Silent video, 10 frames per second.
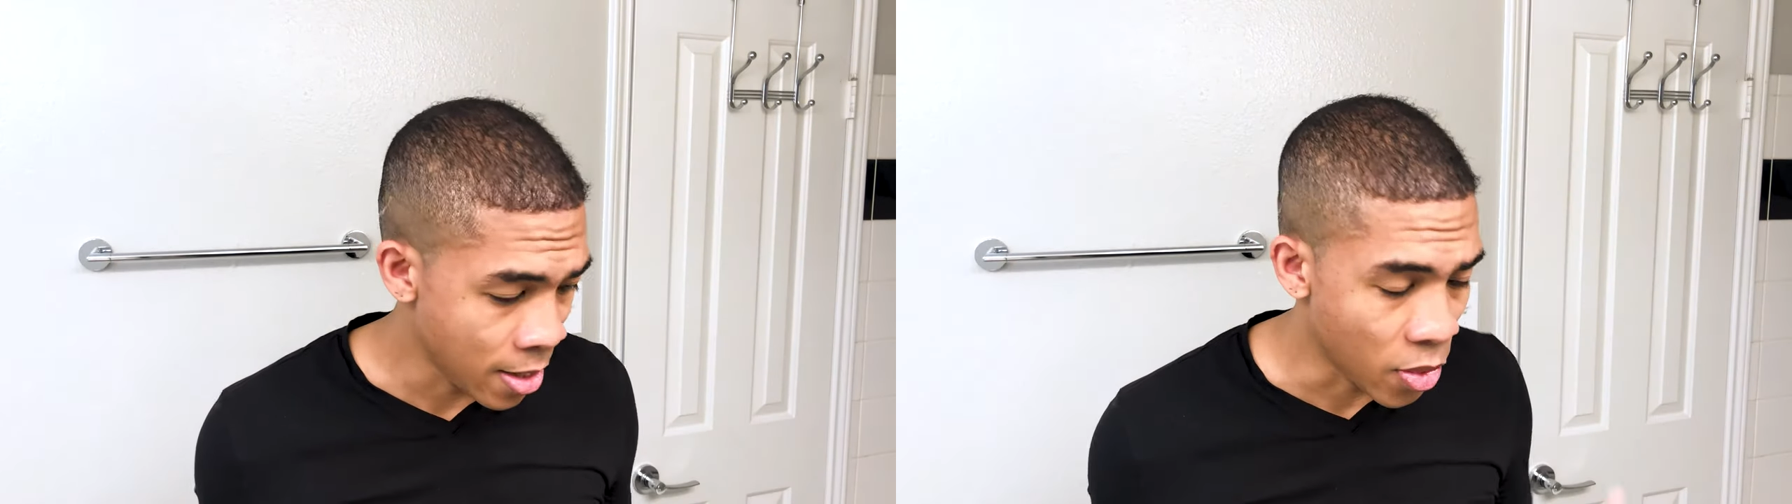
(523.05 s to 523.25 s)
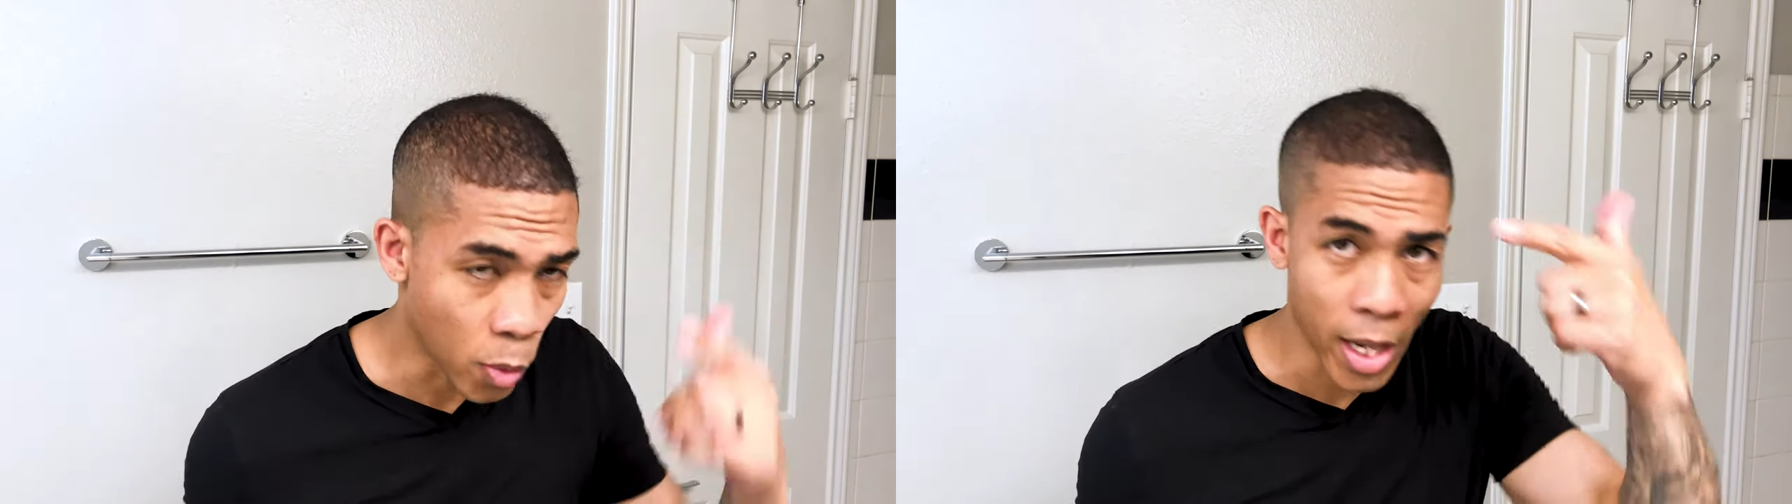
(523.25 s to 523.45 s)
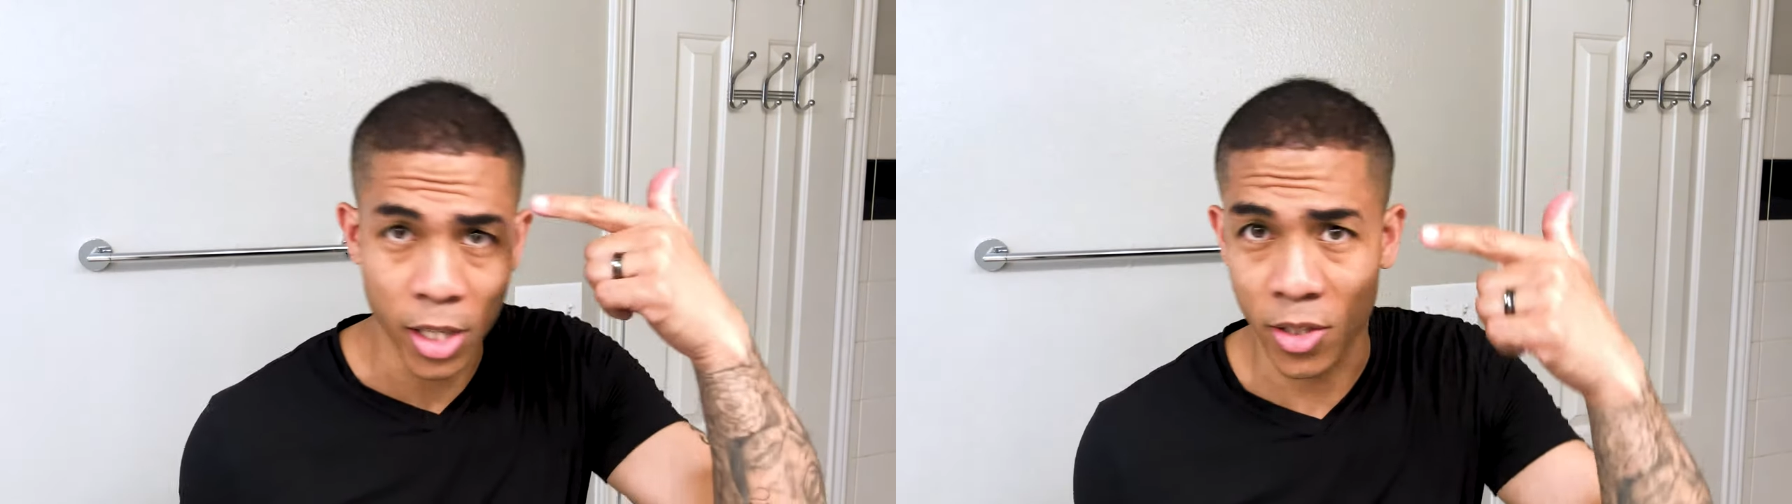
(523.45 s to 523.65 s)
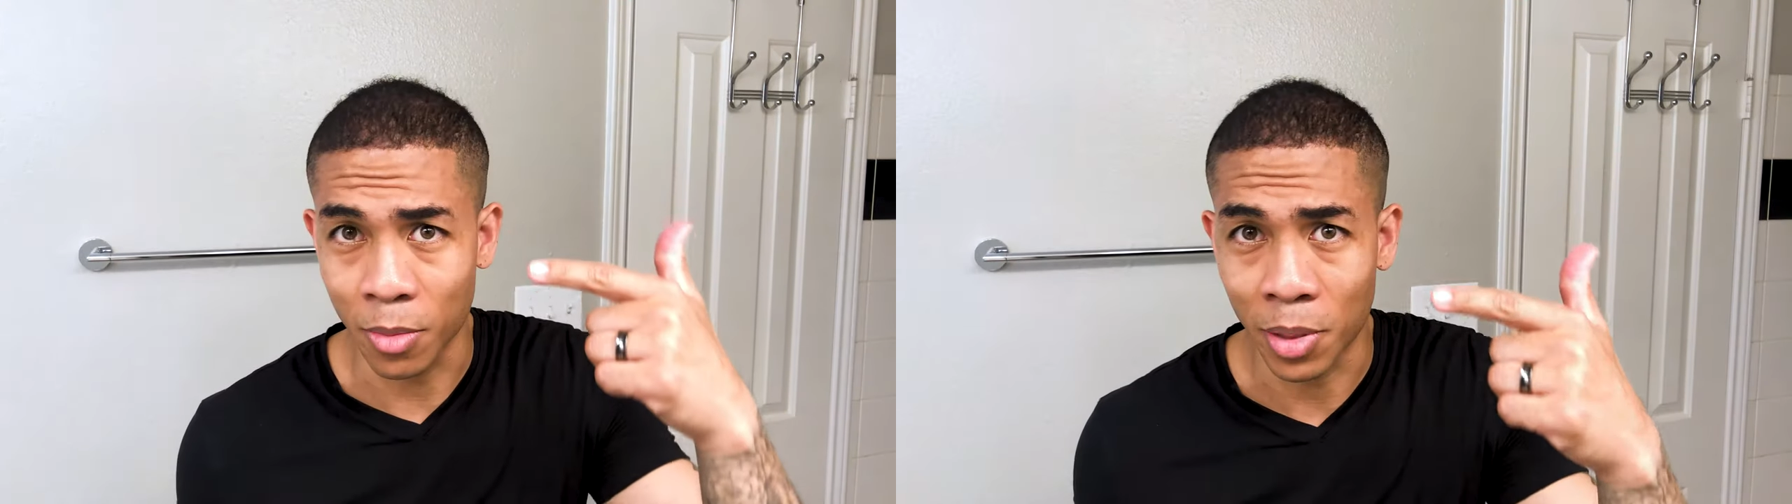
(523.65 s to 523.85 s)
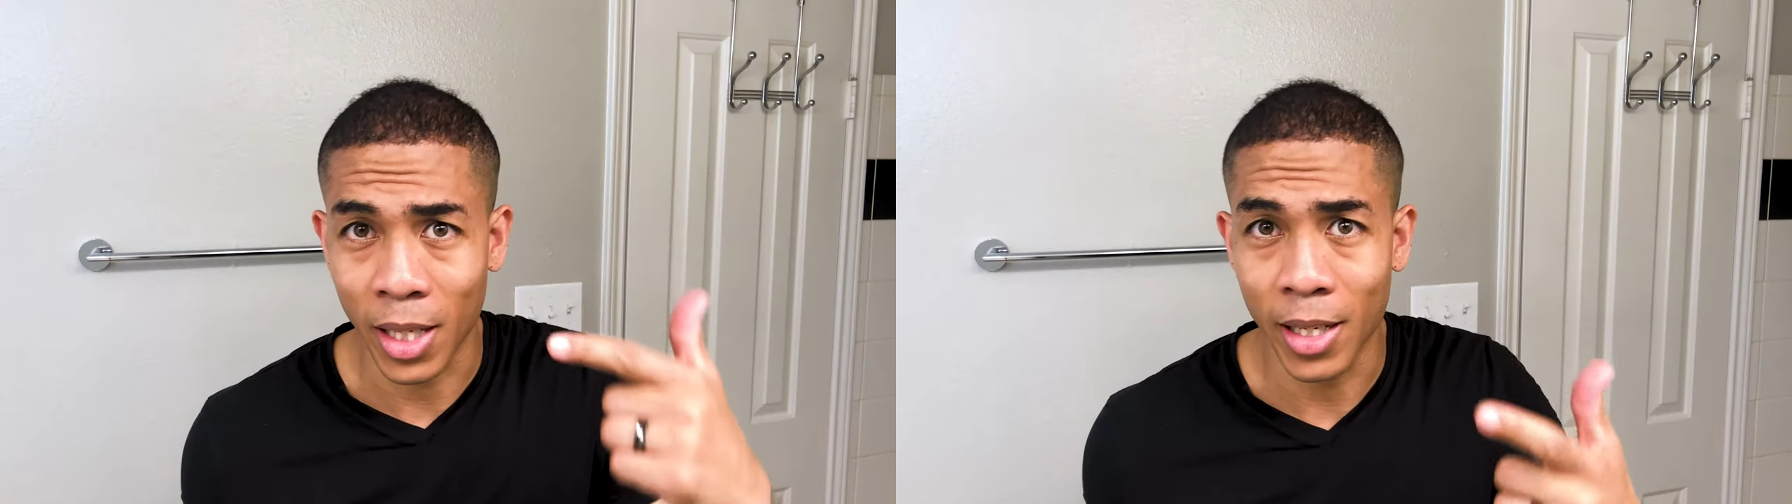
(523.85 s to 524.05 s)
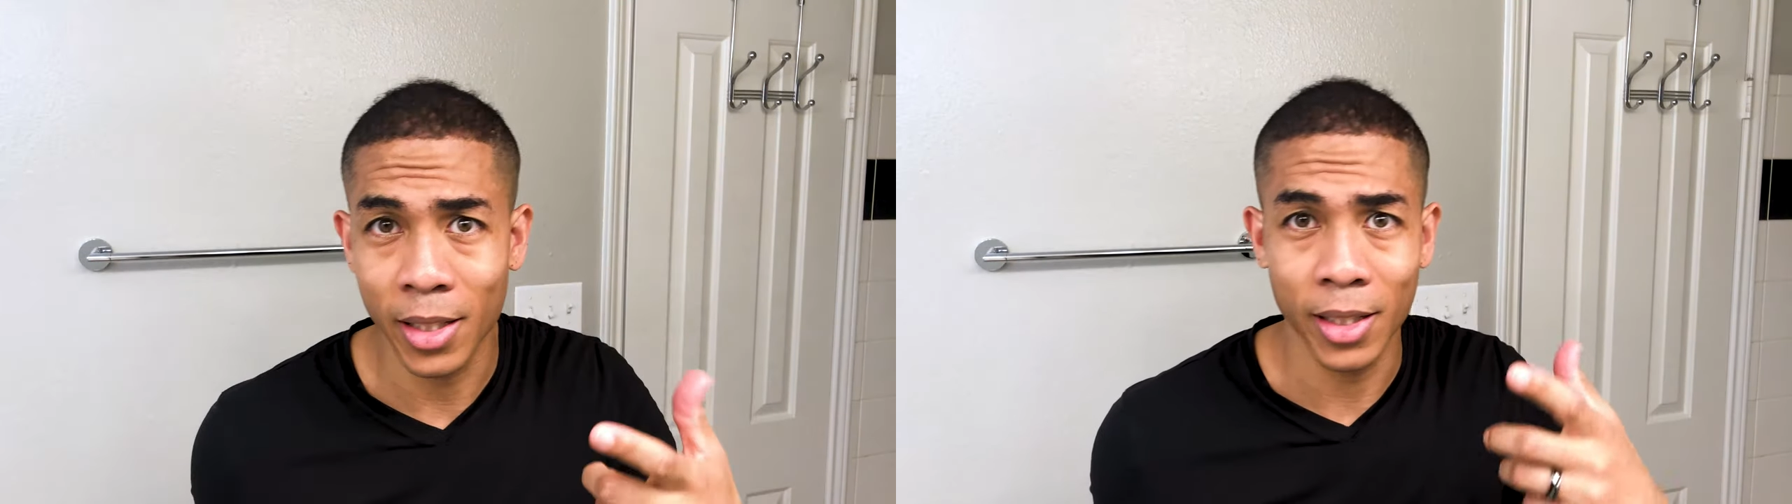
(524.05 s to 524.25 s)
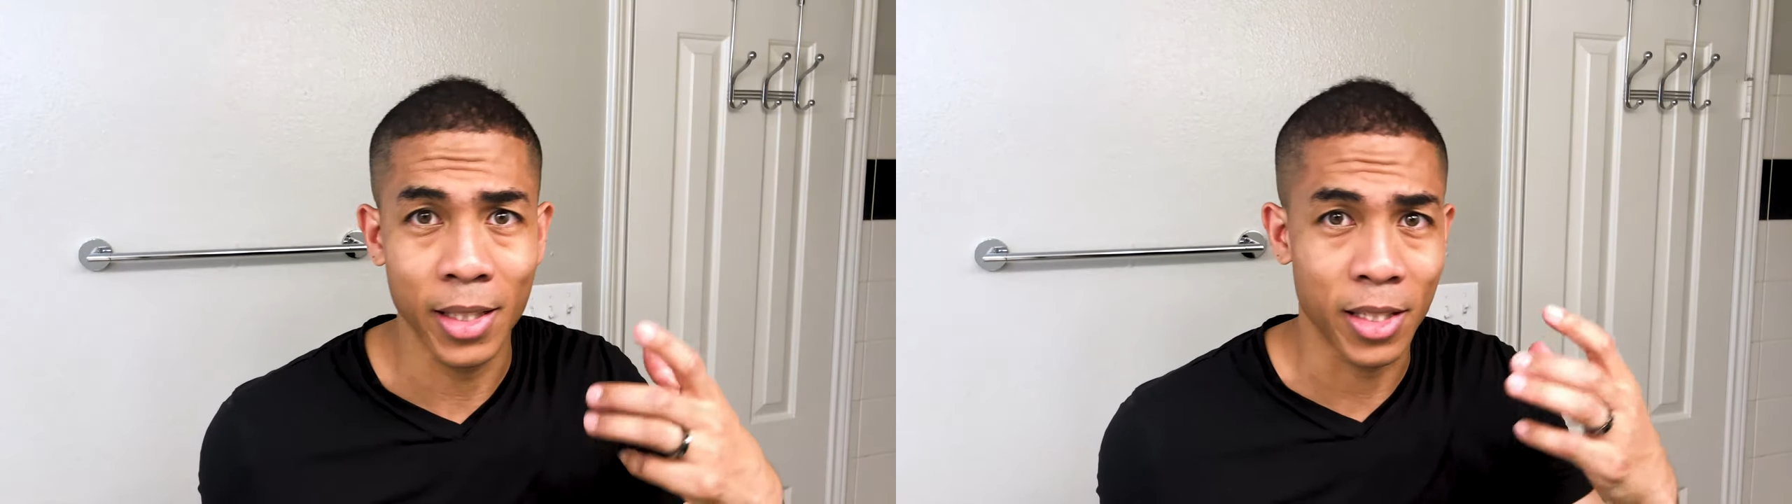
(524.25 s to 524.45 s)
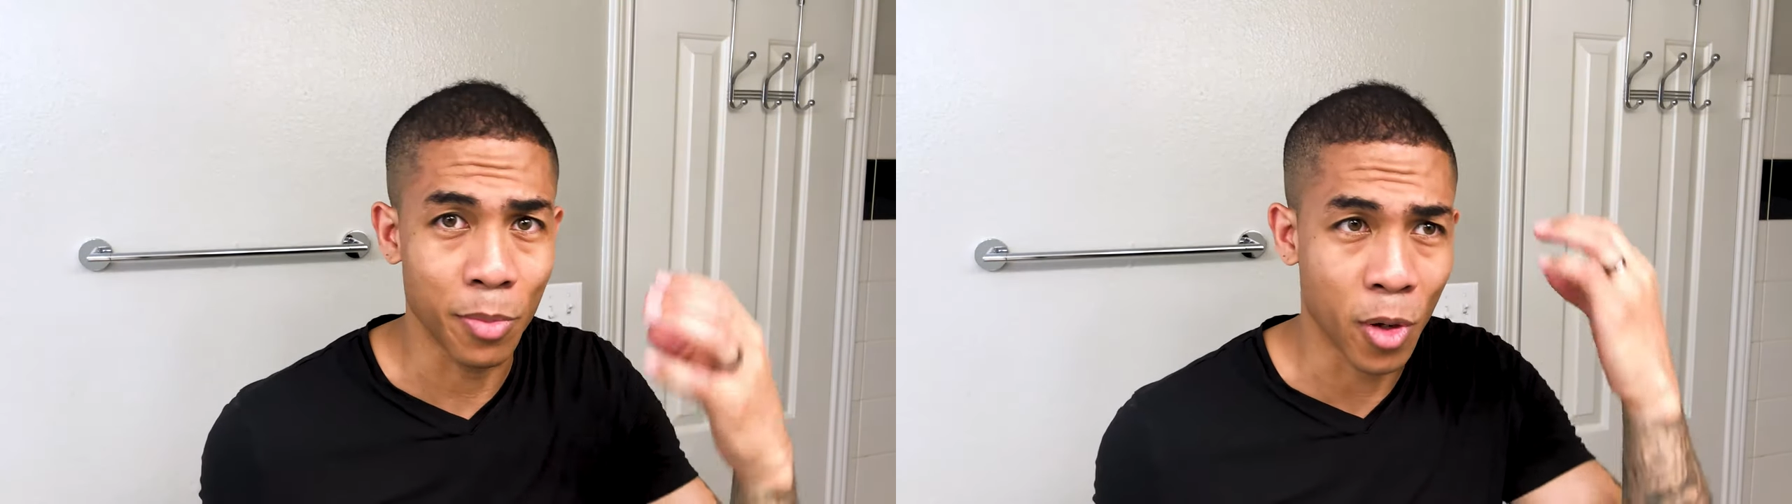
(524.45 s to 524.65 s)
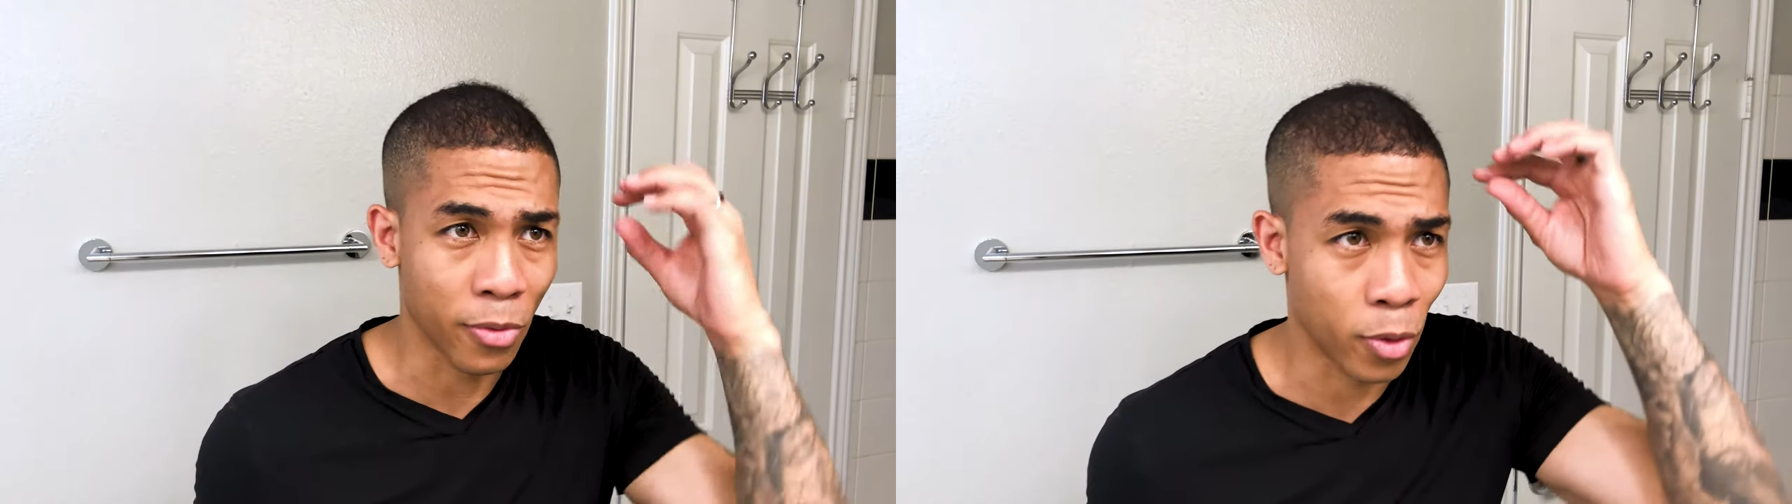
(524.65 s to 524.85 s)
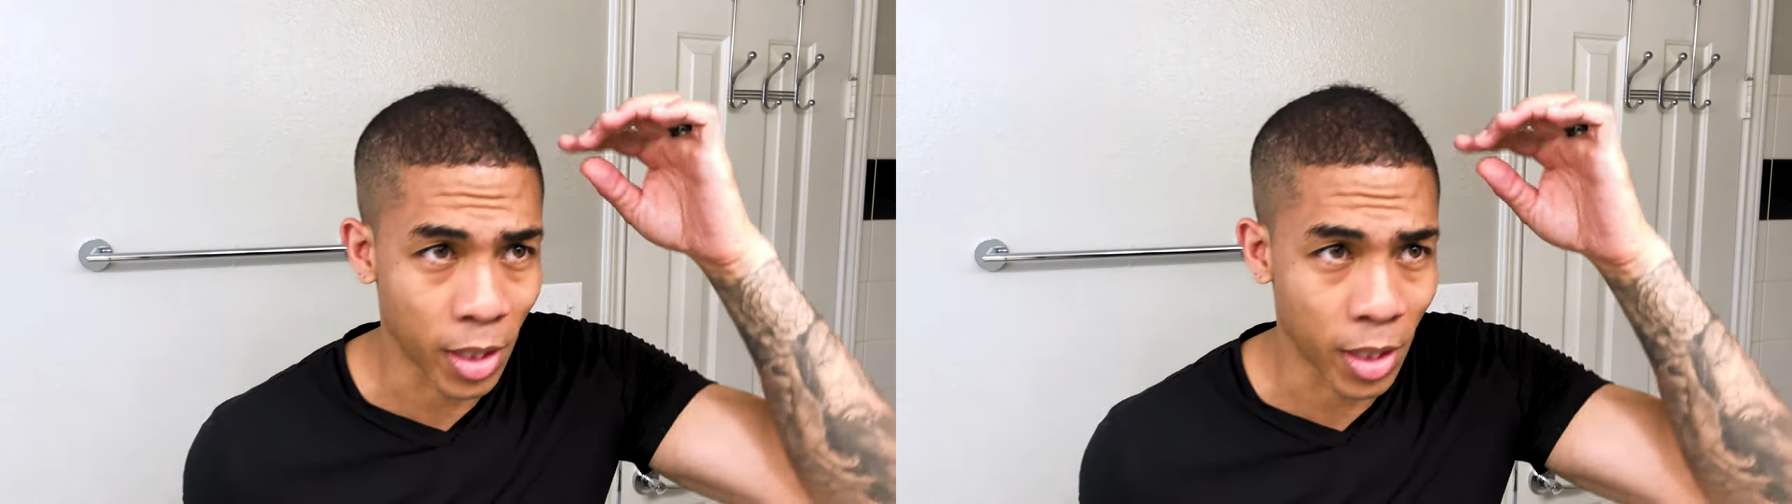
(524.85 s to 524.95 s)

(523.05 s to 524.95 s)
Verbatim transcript: The way I just applied it is more for